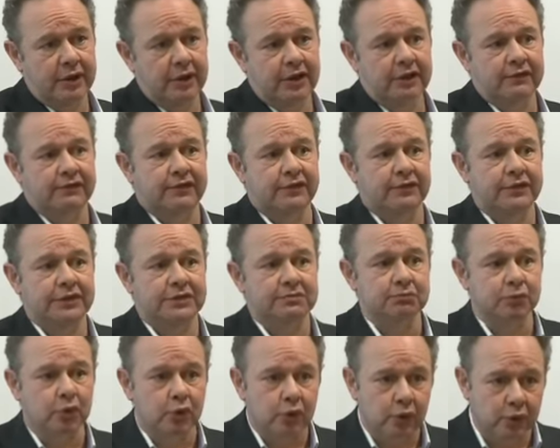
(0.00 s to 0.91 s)
If there is
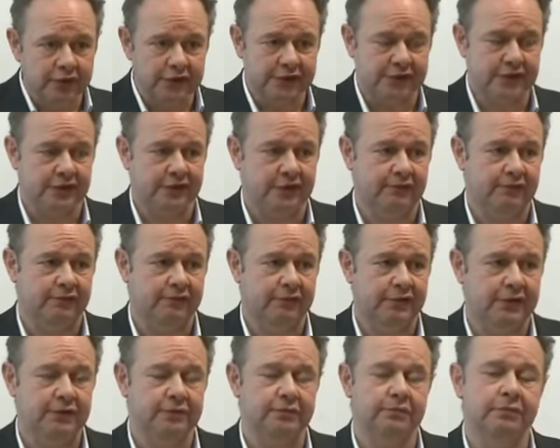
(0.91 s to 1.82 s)
more design
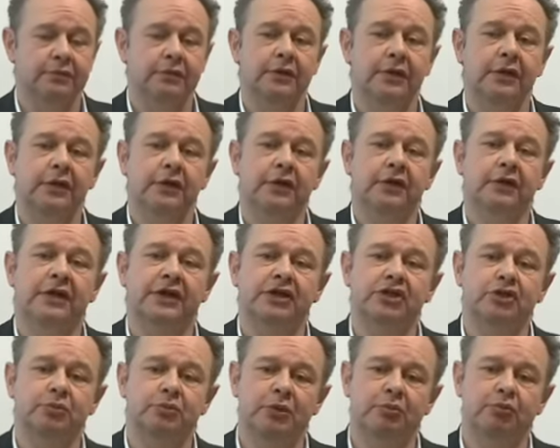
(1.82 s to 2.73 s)
freedom, they
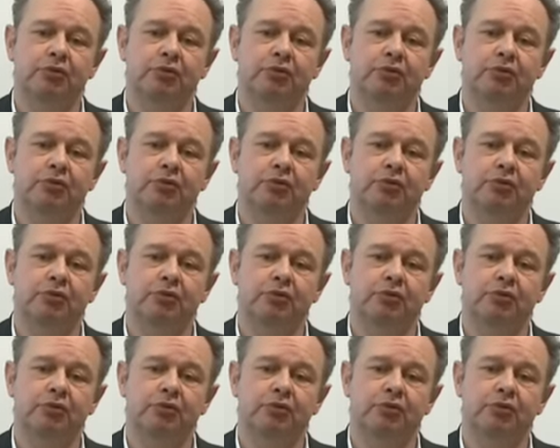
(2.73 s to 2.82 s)
should be